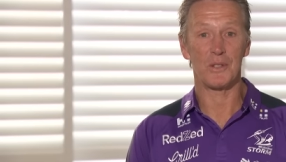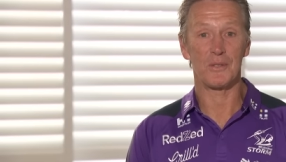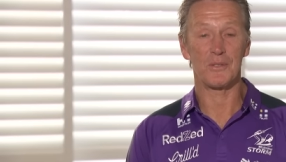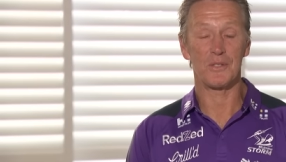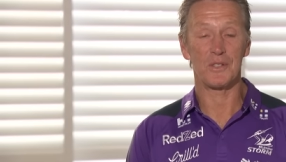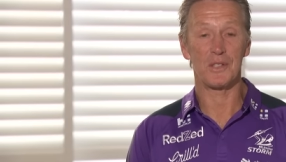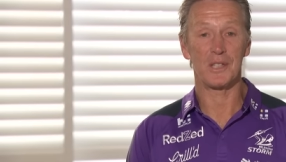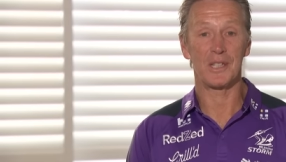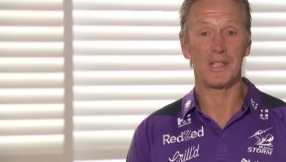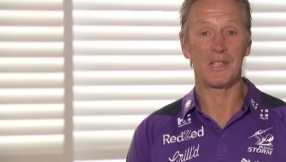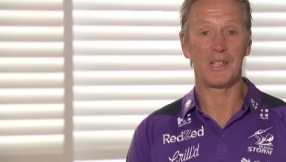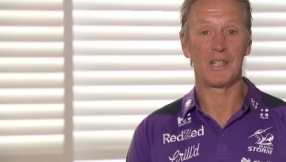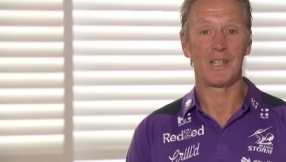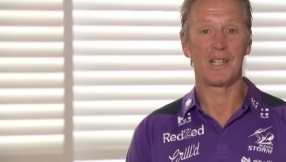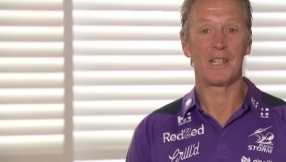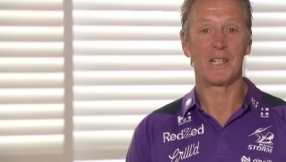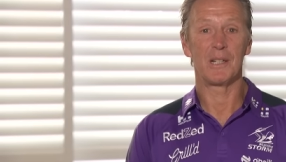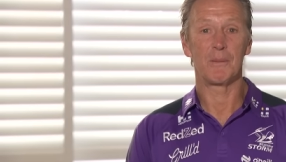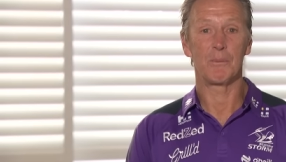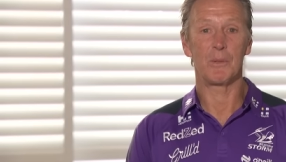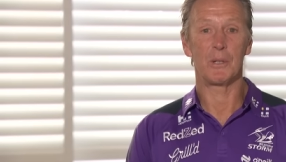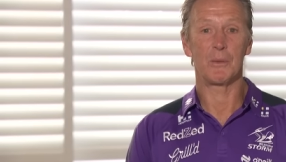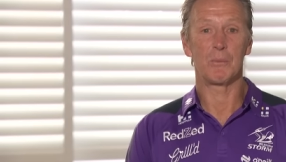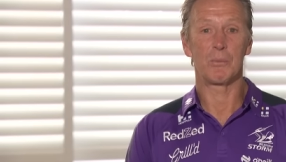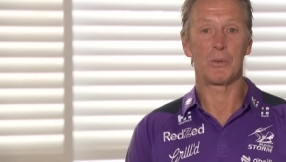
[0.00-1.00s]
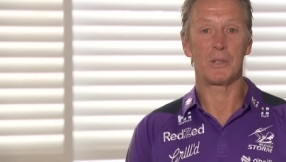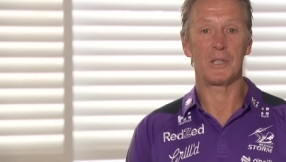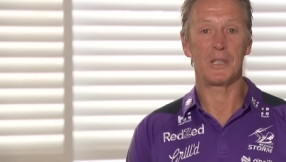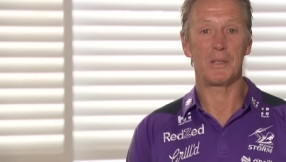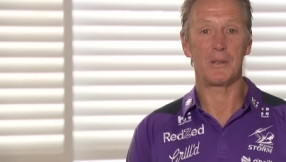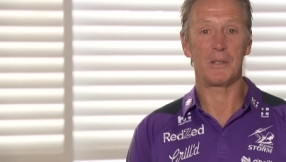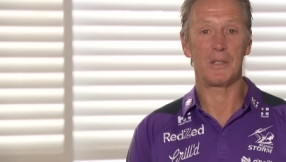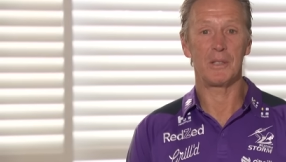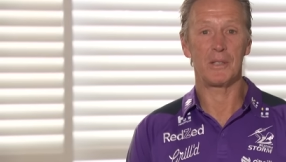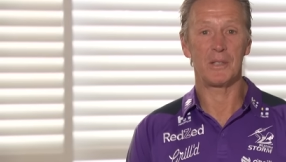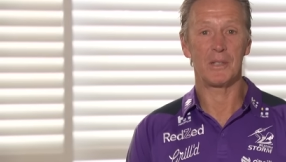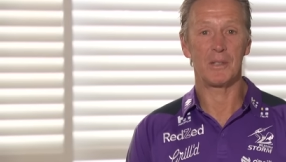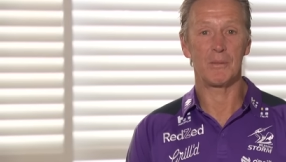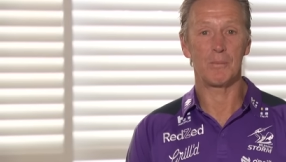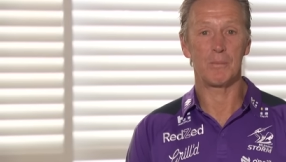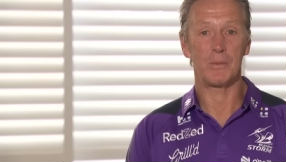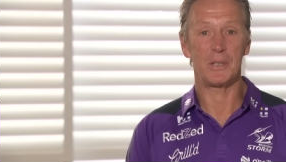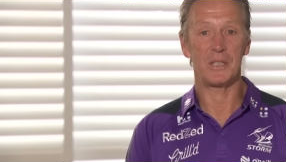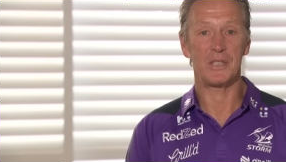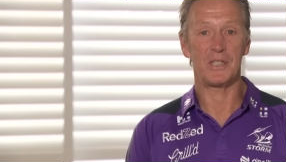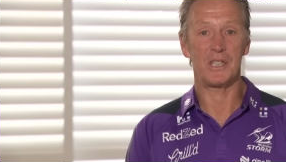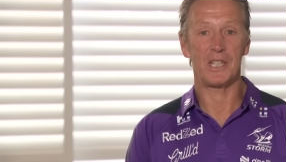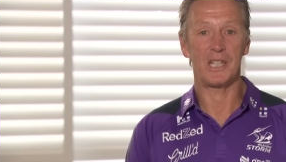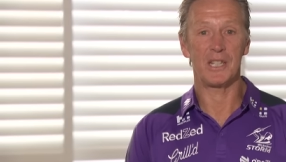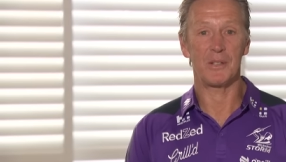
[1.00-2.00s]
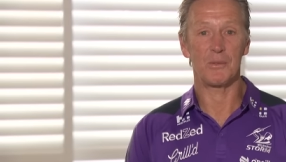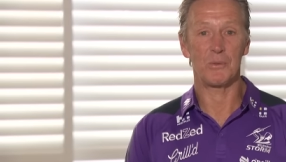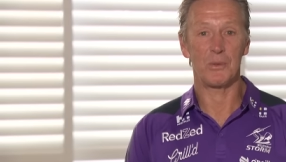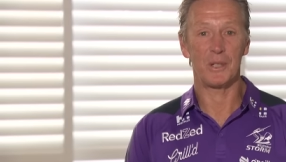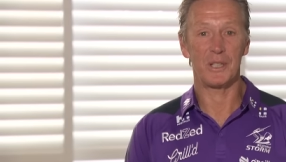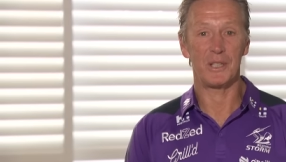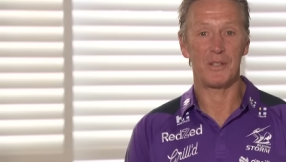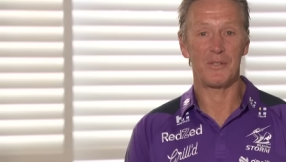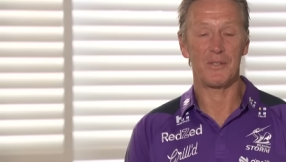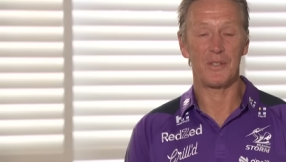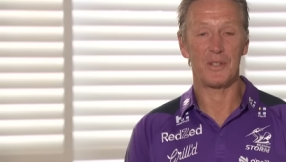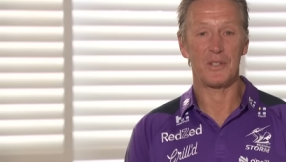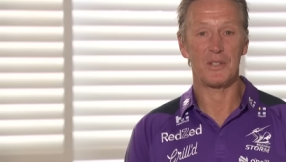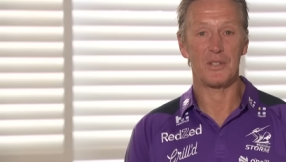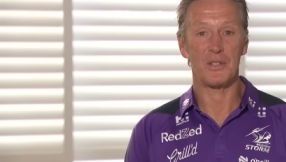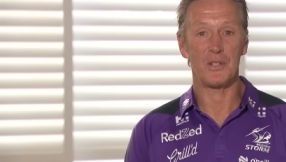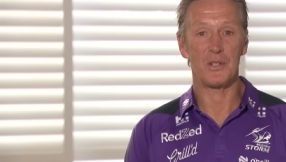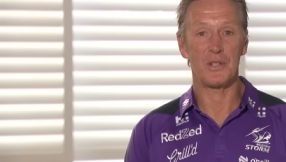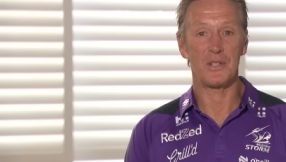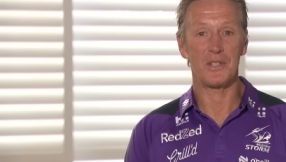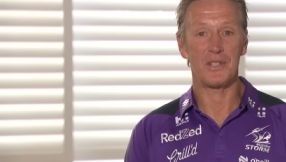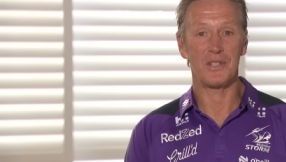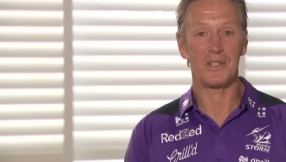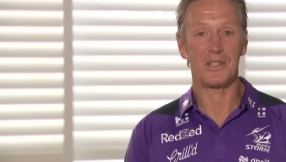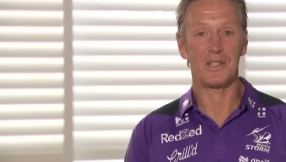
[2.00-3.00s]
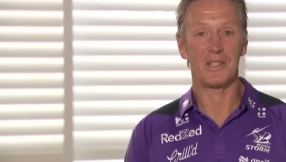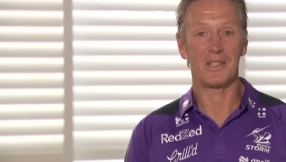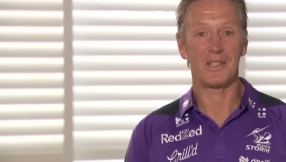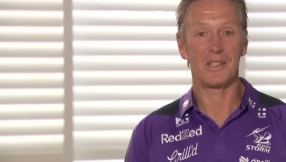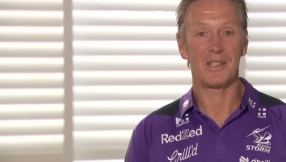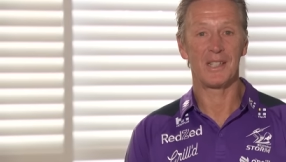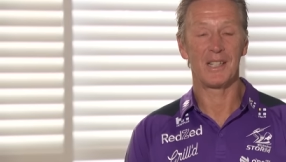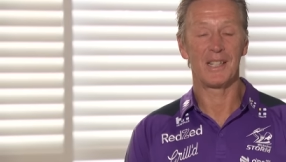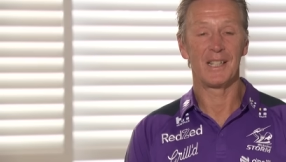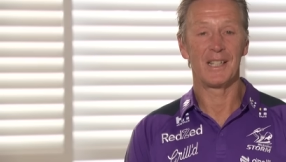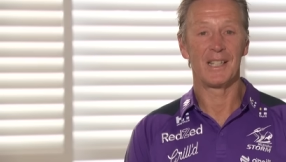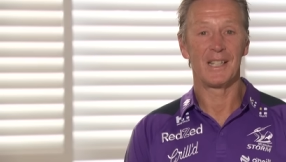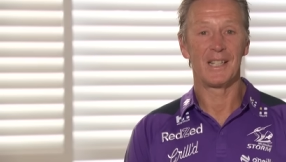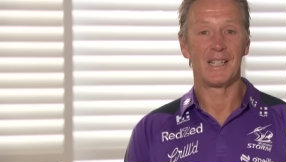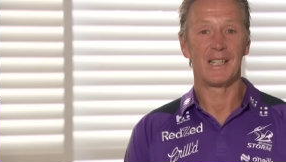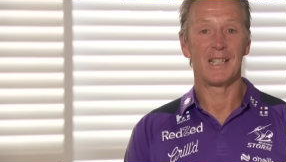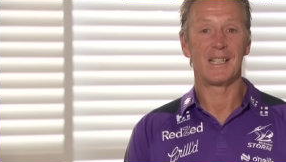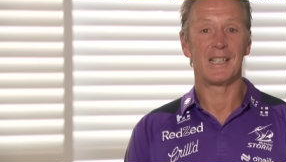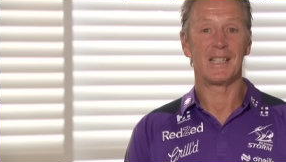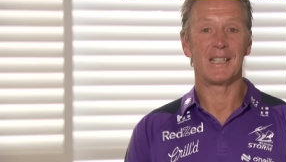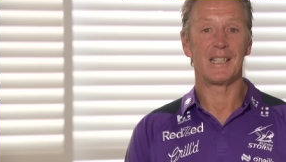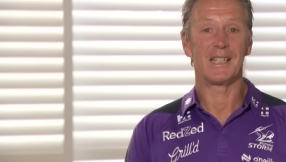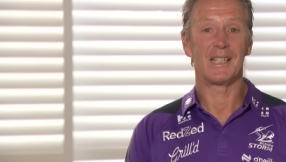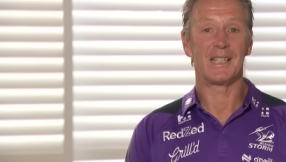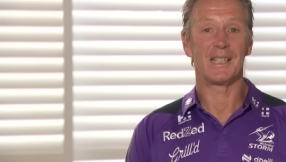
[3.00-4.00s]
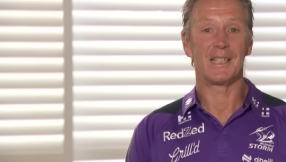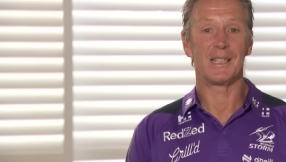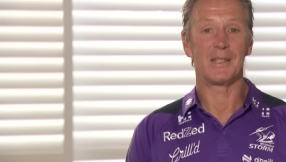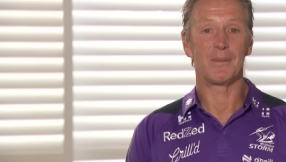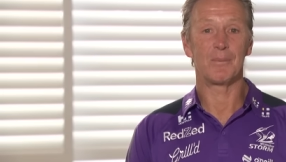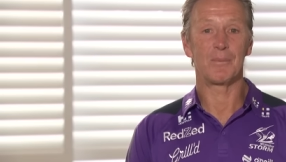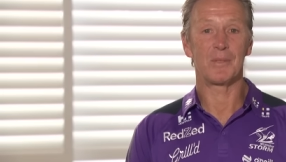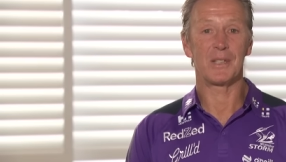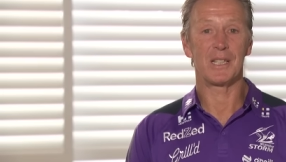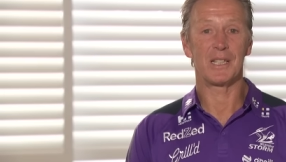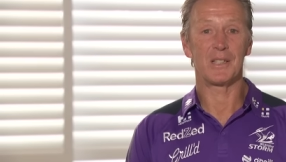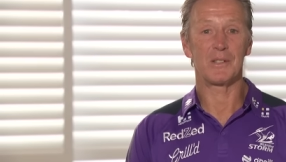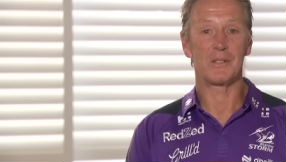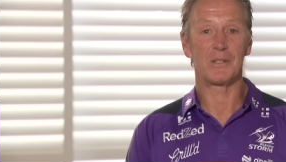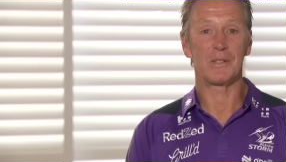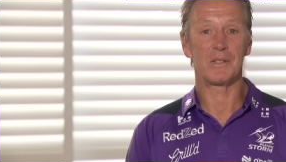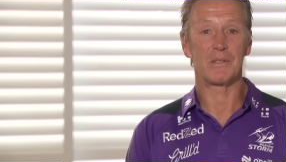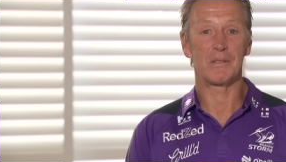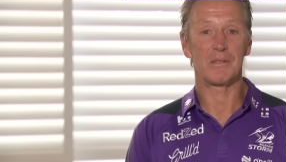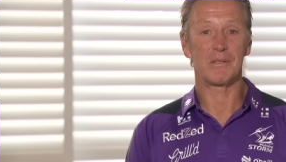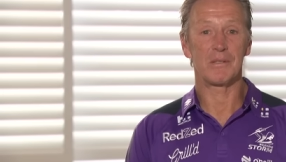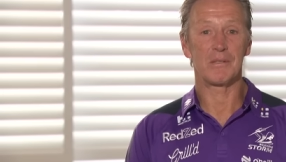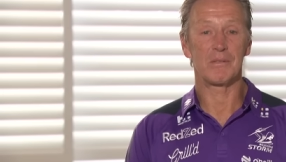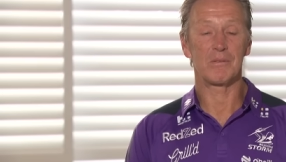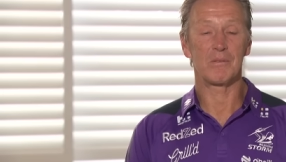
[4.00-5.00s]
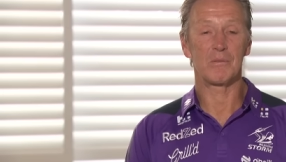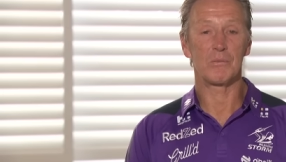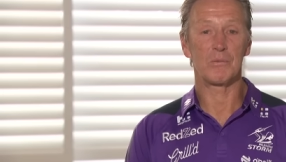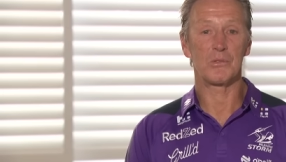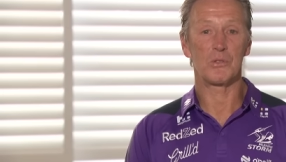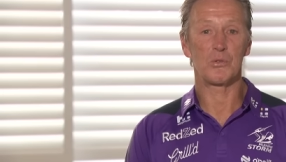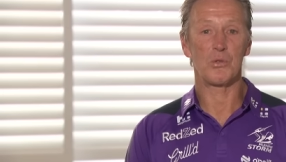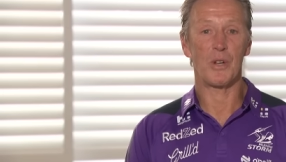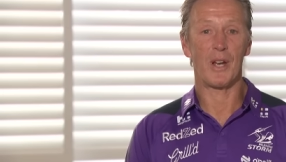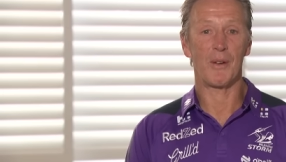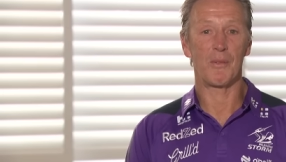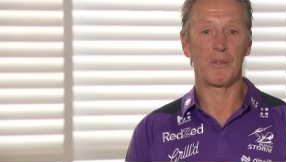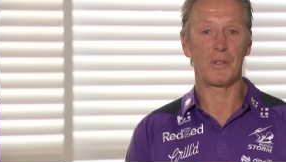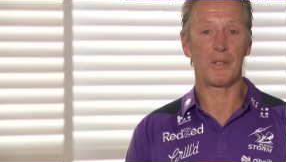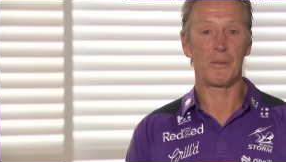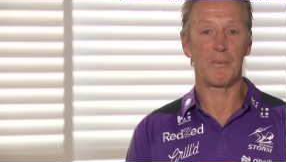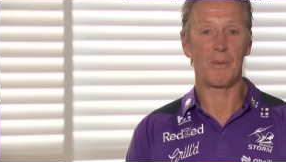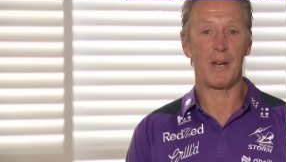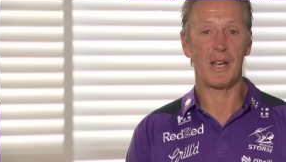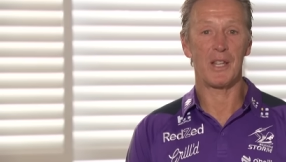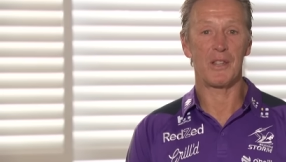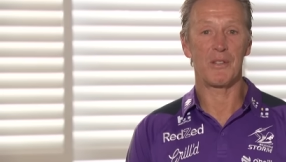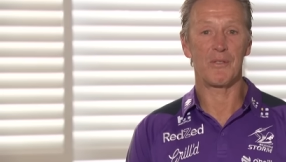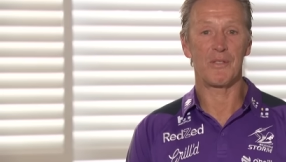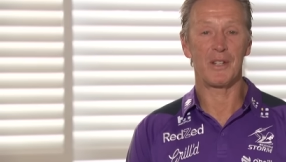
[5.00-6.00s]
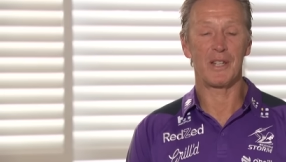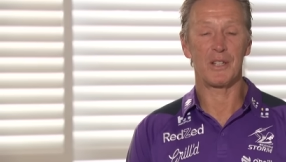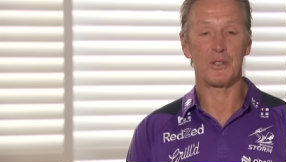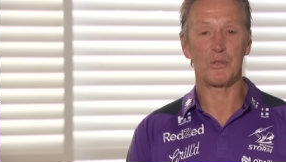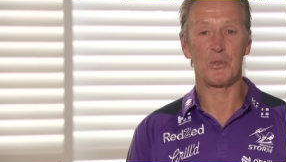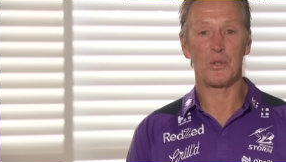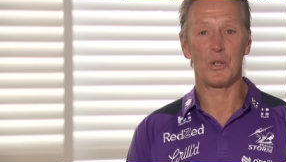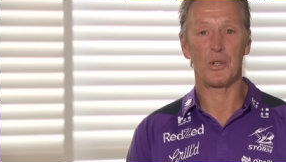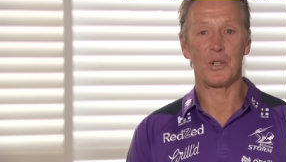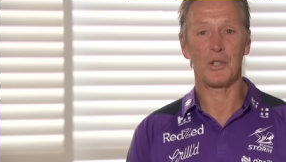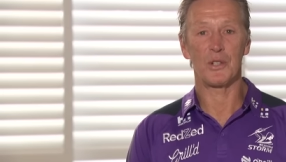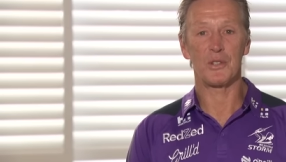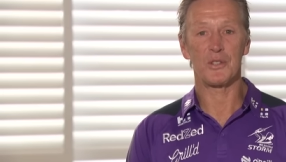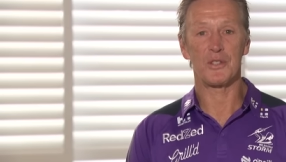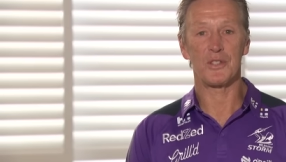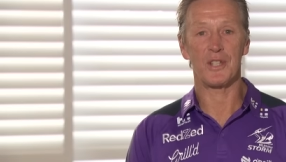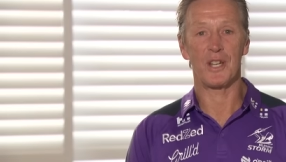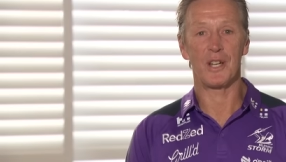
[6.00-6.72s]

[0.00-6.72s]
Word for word: Obviously, been pretty busy getting ready for the season and, um, you know, travelled in both of our trials.